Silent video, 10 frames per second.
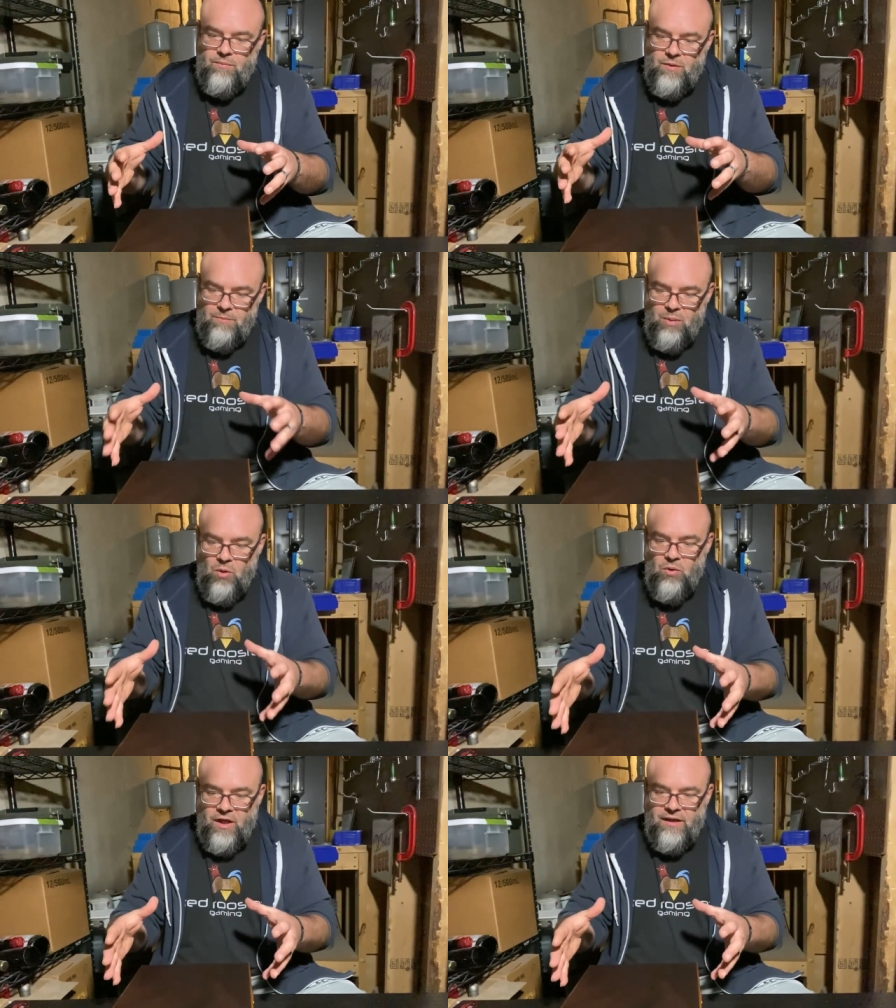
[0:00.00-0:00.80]

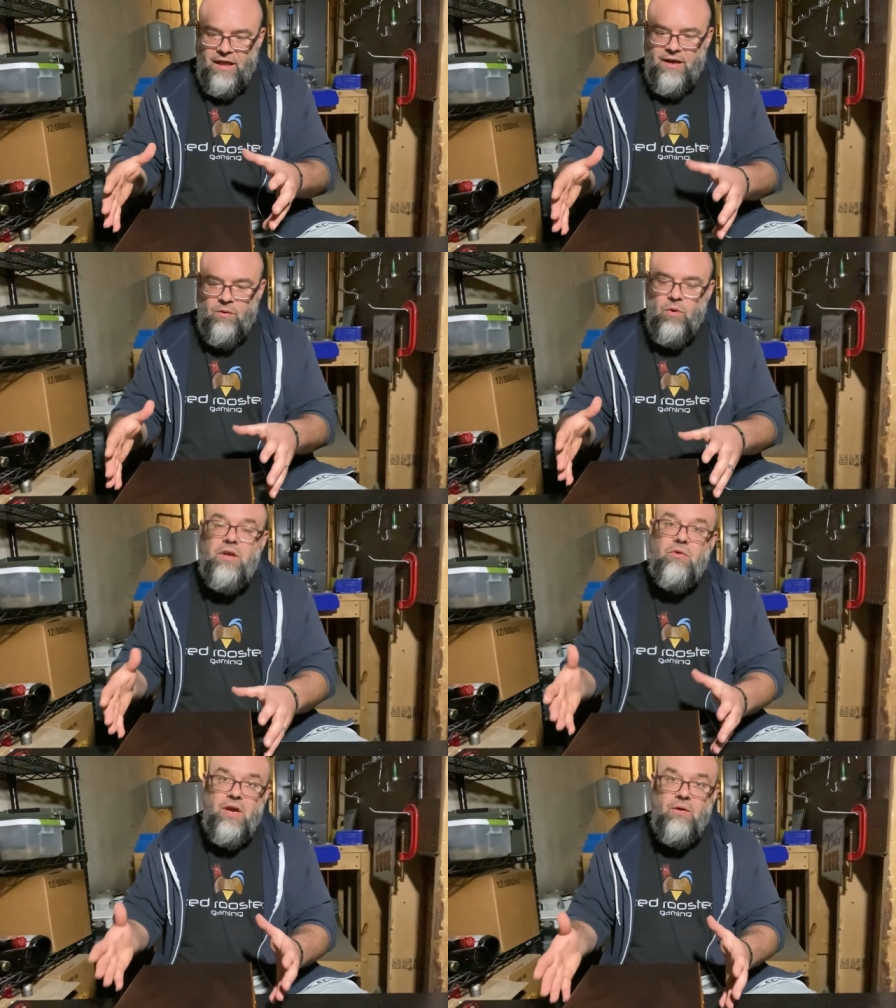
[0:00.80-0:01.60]
component like what
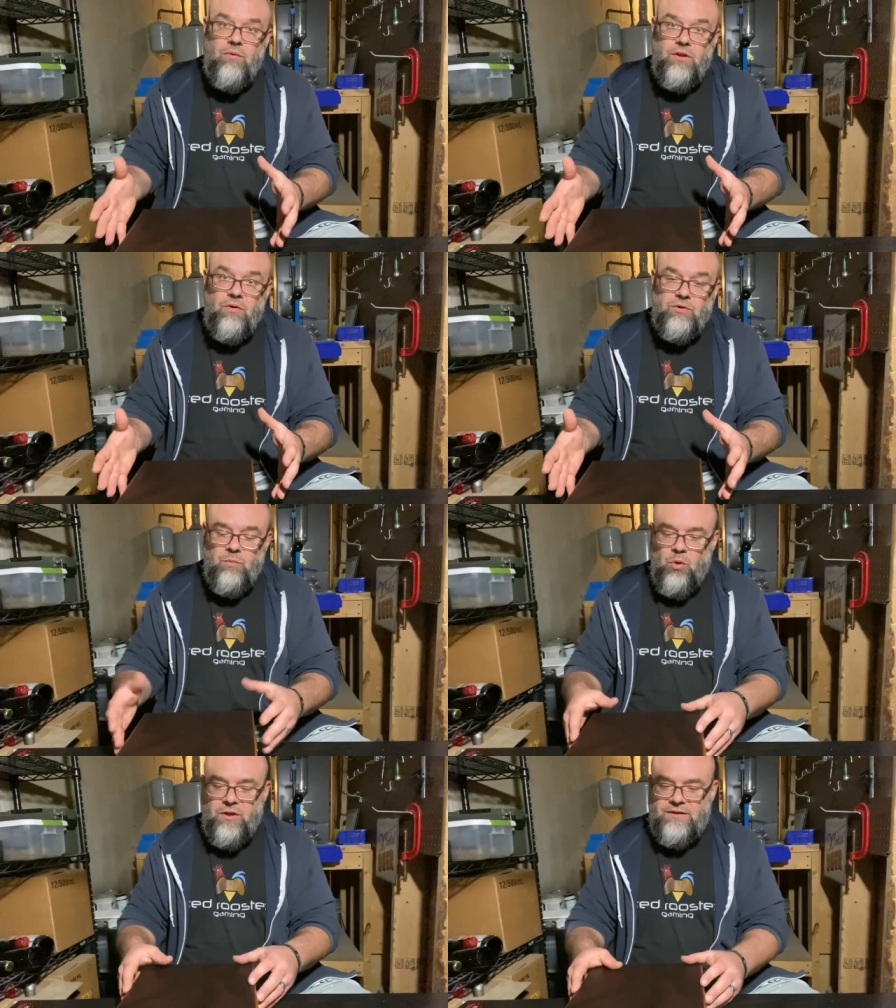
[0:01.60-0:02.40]
you get with those
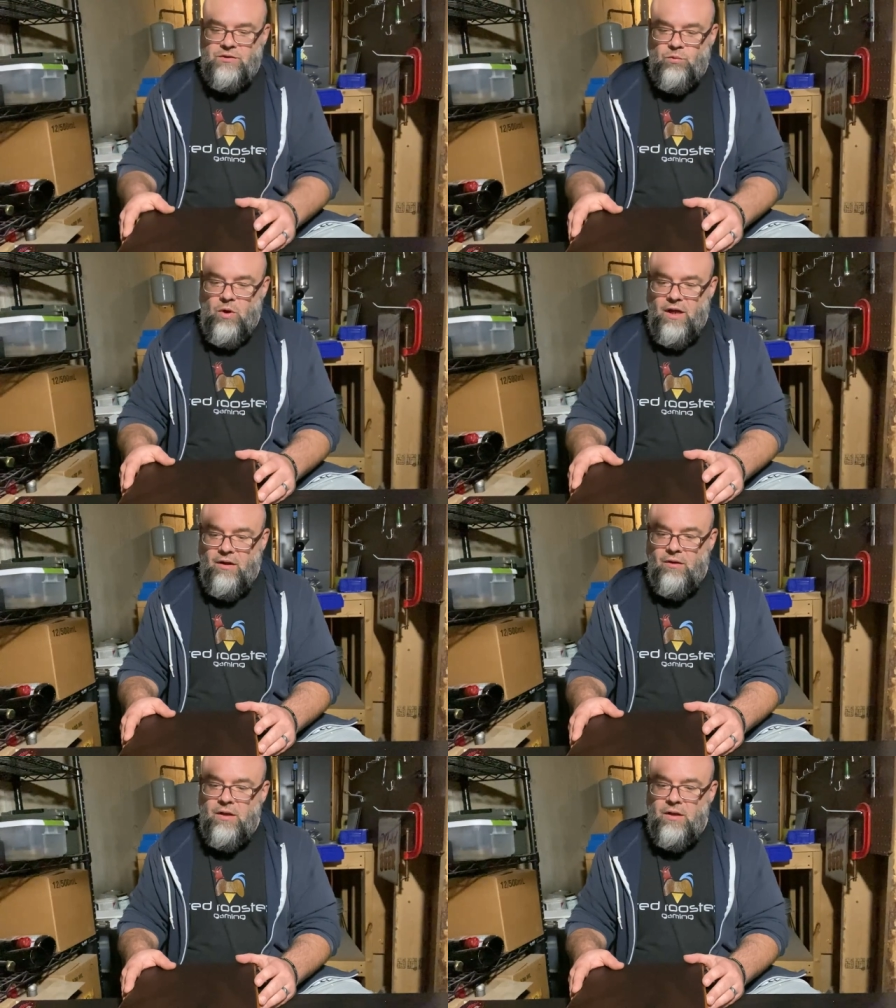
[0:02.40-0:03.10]
boards as well.